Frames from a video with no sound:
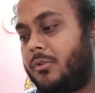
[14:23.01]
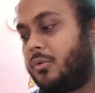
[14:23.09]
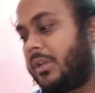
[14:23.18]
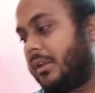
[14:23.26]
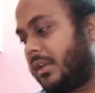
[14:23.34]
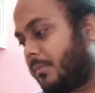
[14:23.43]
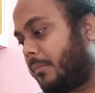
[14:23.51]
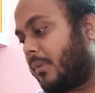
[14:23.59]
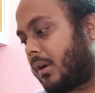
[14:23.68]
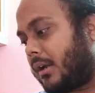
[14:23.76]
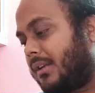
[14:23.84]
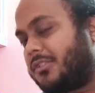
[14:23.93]
to their nearby
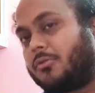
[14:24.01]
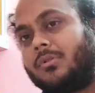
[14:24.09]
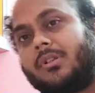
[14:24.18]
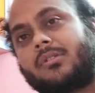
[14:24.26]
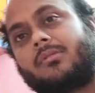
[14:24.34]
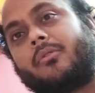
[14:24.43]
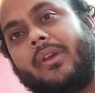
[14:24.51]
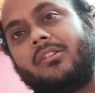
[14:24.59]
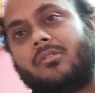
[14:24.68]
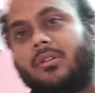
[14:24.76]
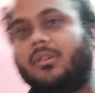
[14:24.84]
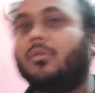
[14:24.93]
markets to just
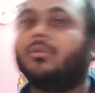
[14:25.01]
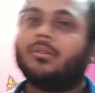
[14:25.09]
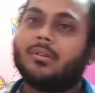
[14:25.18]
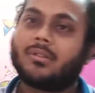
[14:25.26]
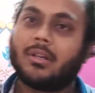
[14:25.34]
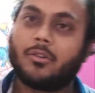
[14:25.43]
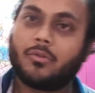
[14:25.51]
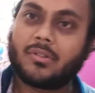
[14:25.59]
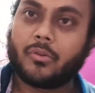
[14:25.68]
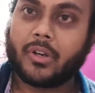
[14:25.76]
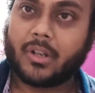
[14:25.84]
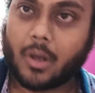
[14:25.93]
quench their own thirst and to
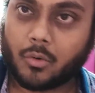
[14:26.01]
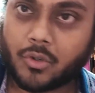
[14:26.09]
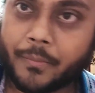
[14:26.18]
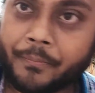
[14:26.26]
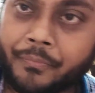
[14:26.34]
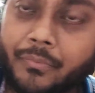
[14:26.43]
just read it out.